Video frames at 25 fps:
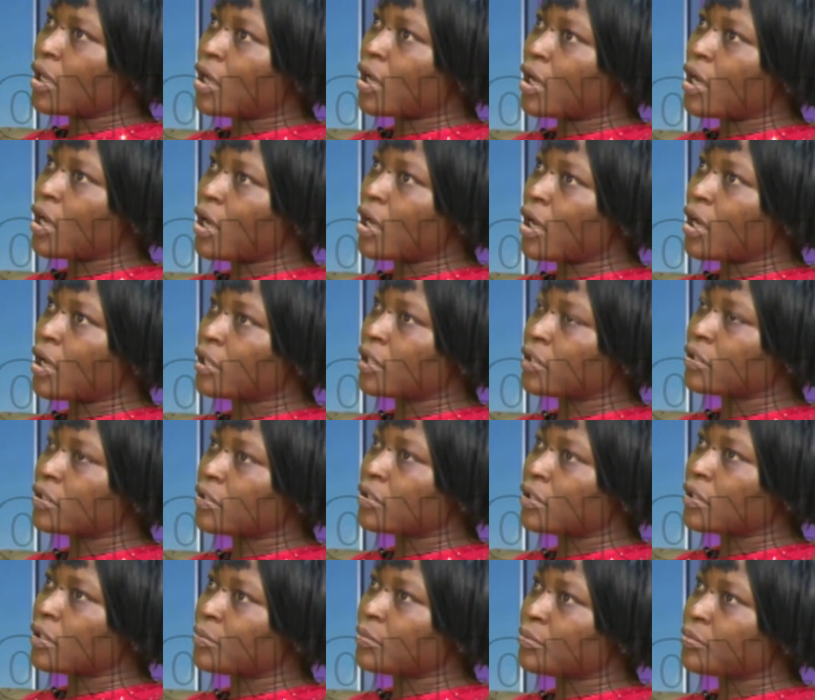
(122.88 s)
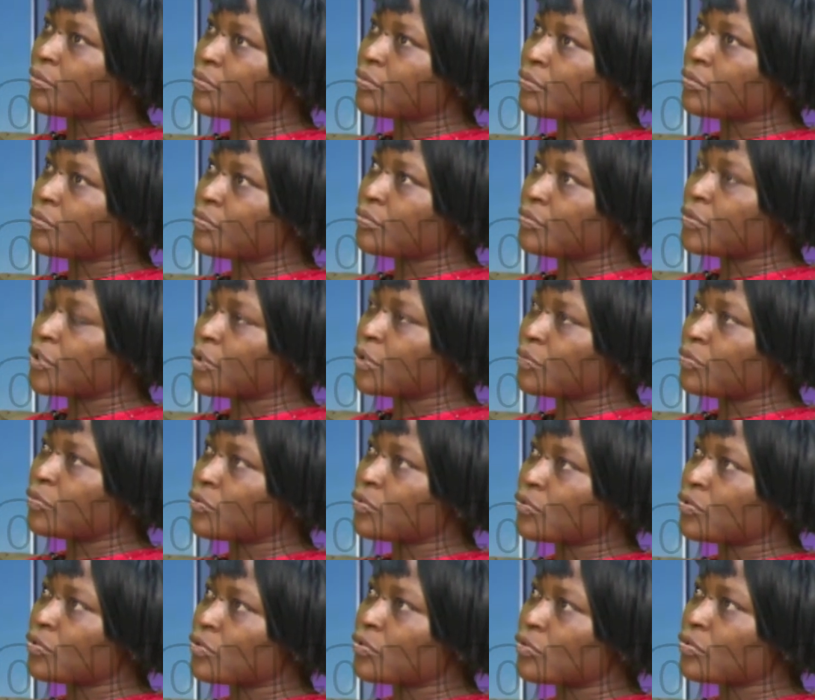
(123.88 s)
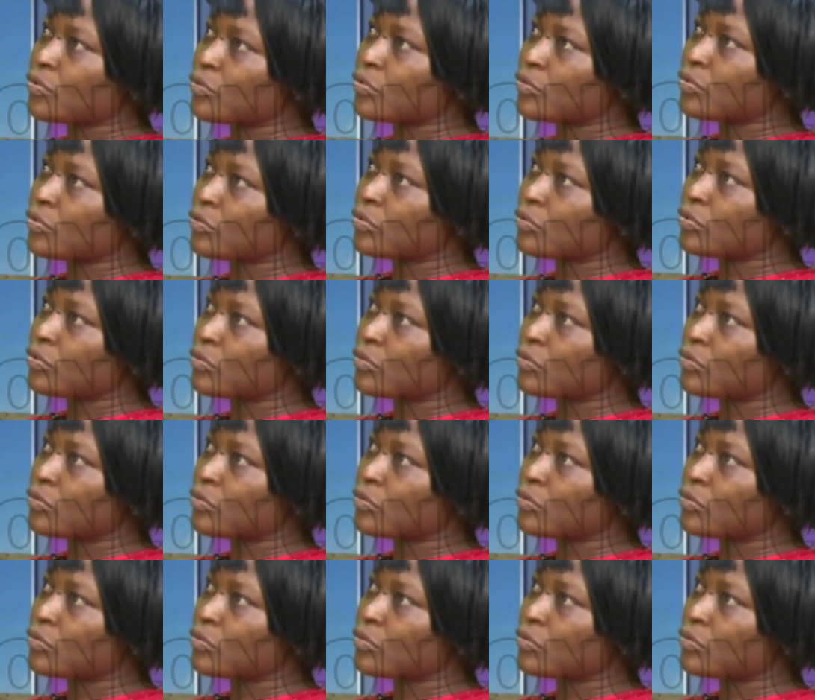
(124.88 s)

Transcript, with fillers: and um, be able to